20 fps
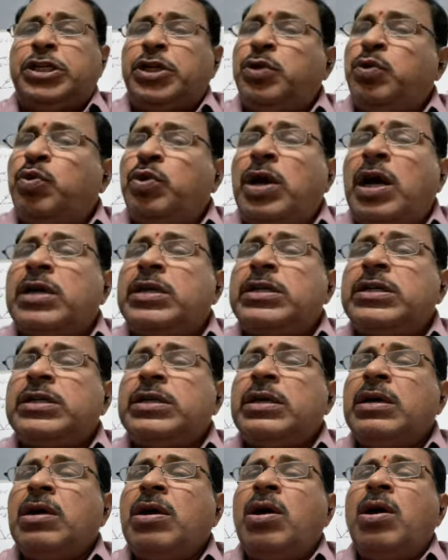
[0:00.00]
H nu
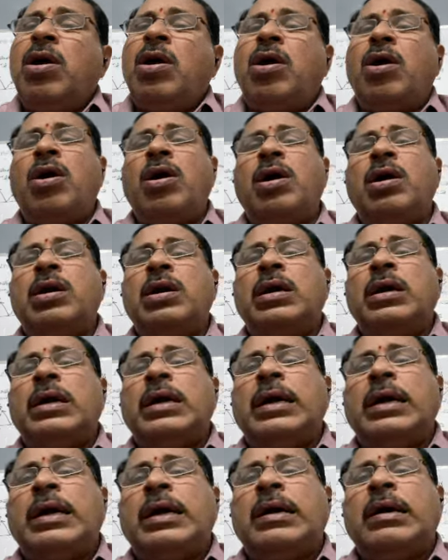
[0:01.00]
naught or
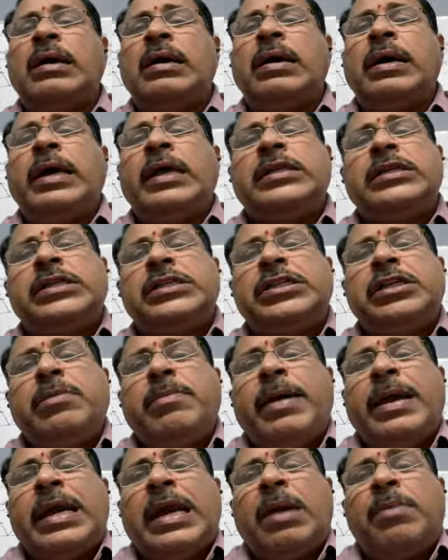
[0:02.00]

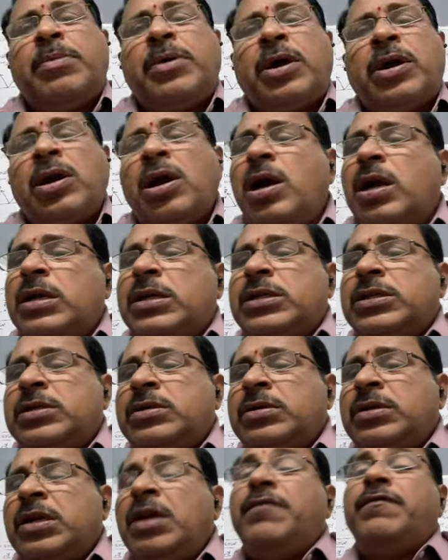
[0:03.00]
Hc by lambda naught
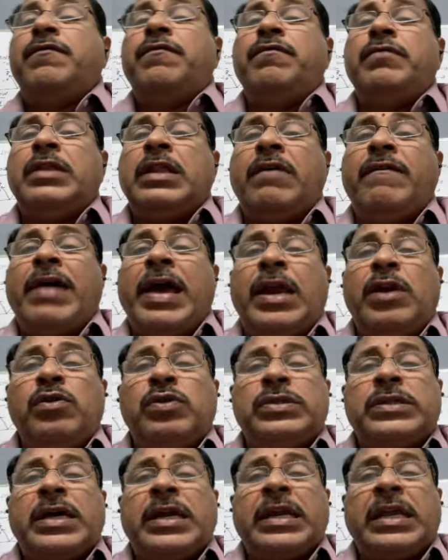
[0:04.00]
if the
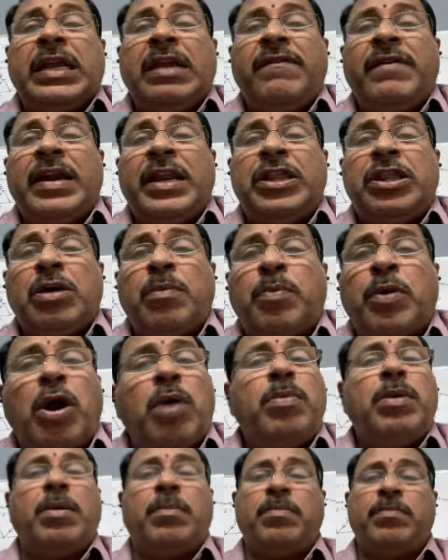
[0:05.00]
values are given in the
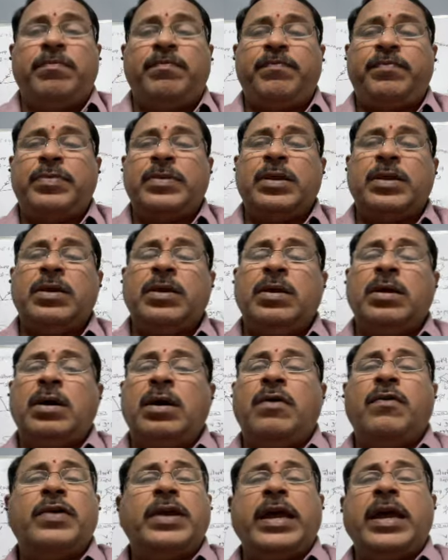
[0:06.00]
problem.
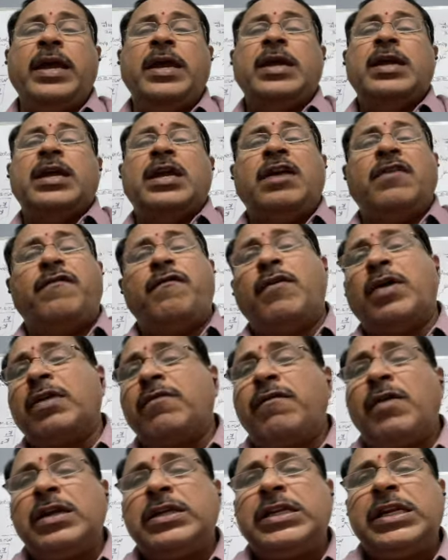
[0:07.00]
Okay, if
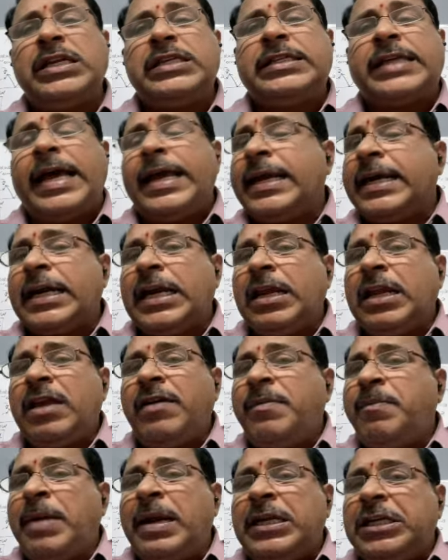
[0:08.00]
work function is
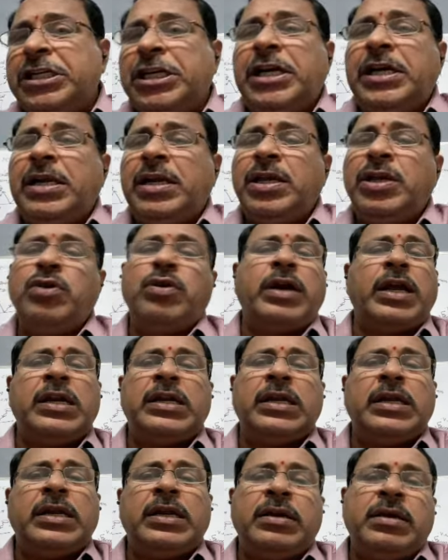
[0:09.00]
directly mentioned, you
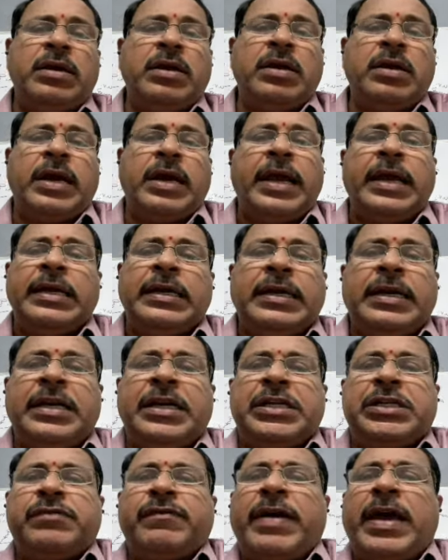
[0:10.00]
can enter
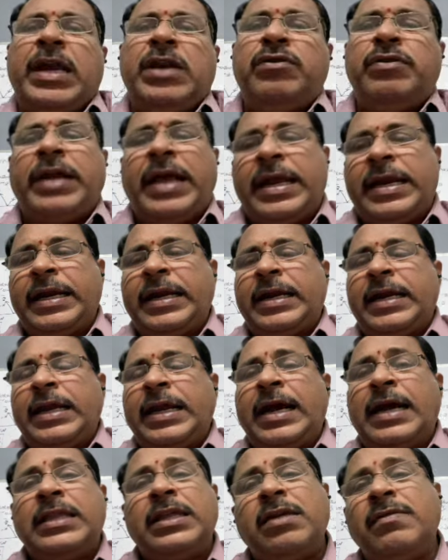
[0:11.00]
its value
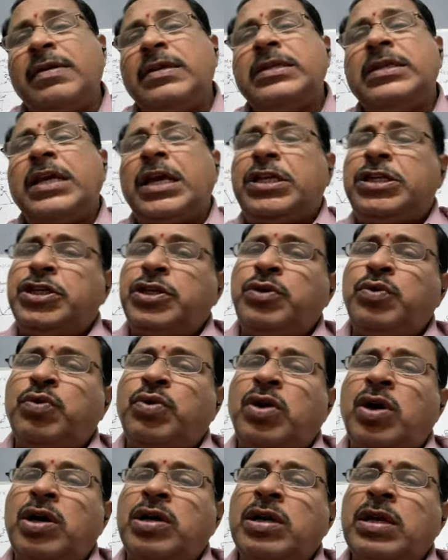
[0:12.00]
directly. Otherwise, H
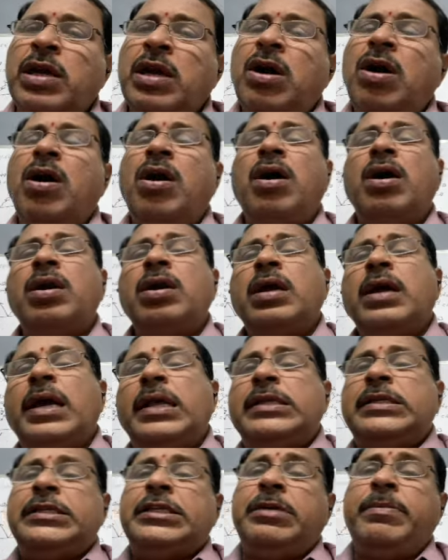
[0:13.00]
nu naught or
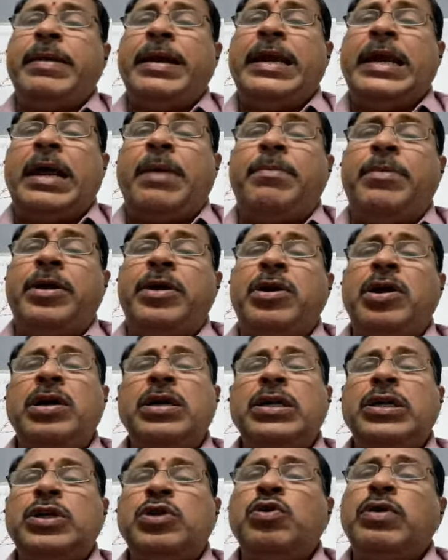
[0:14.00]
Hc by lambda
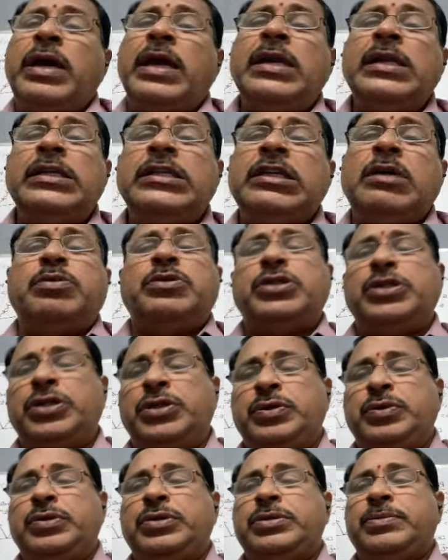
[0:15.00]
naught you can
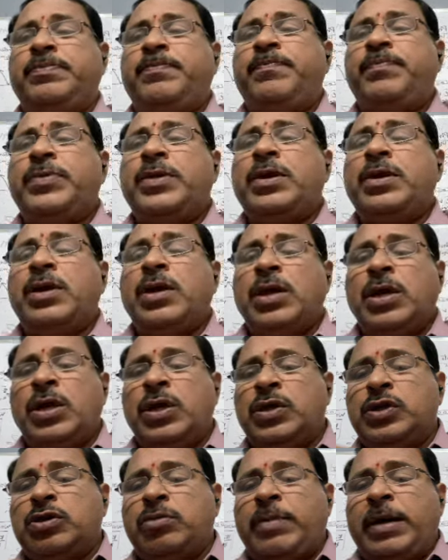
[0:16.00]
substitute.
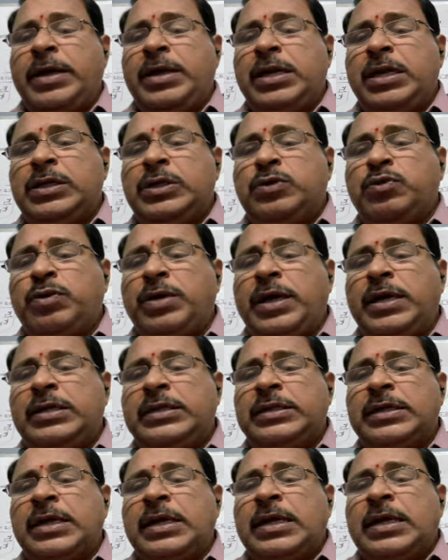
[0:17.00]
So, my dear
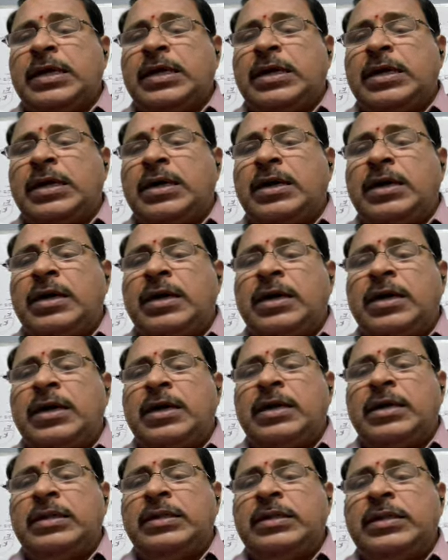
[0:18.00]
students,
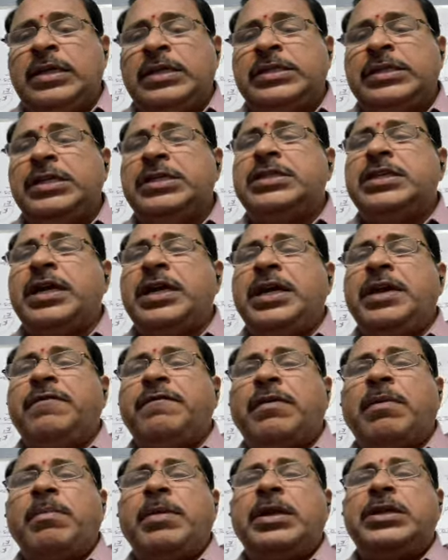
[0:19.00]
this is the
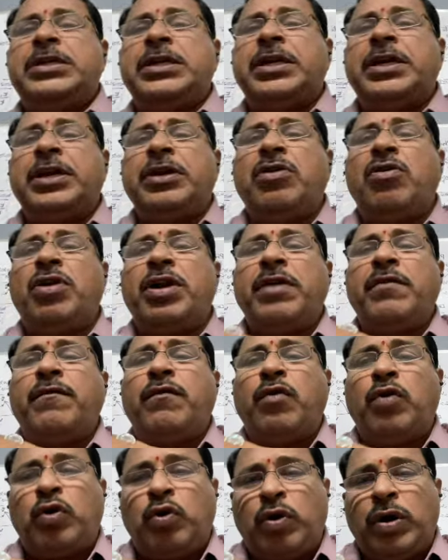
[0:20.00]
information regarding
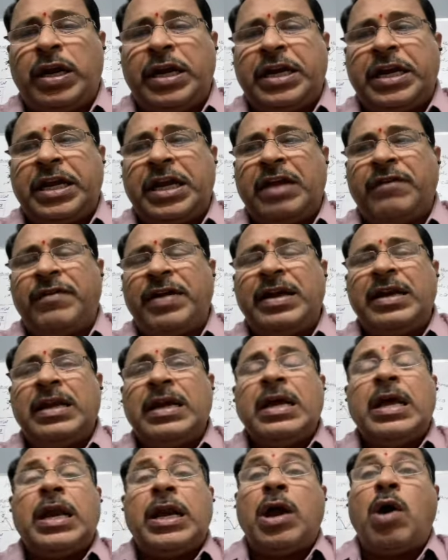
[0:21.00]
photoelectric
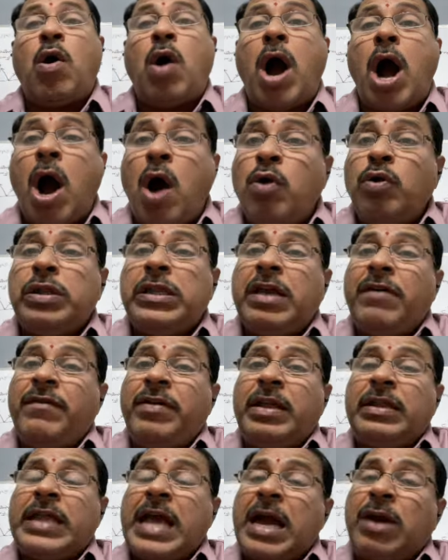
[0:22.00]
effect. Now, how they
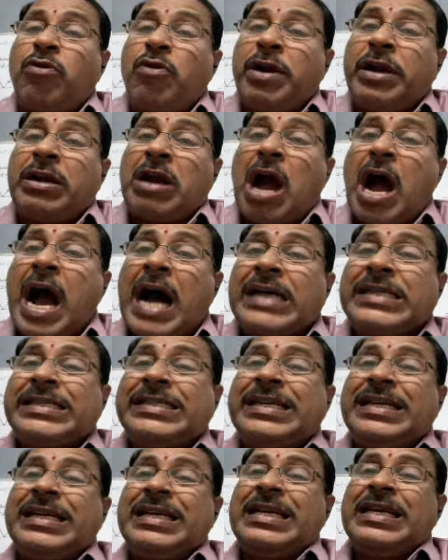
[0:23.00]
are going to
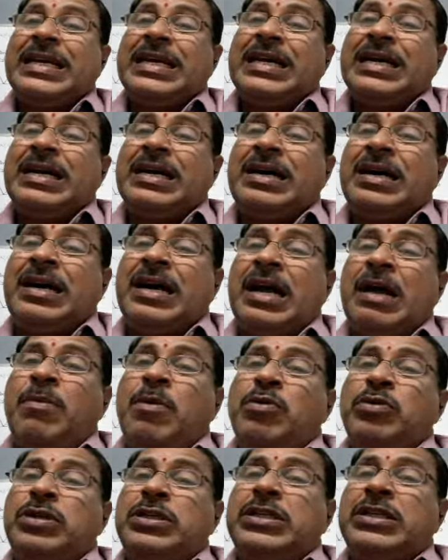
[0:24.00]
ask
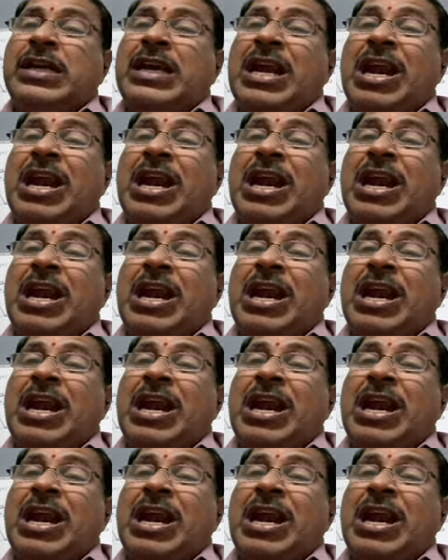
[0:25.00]
about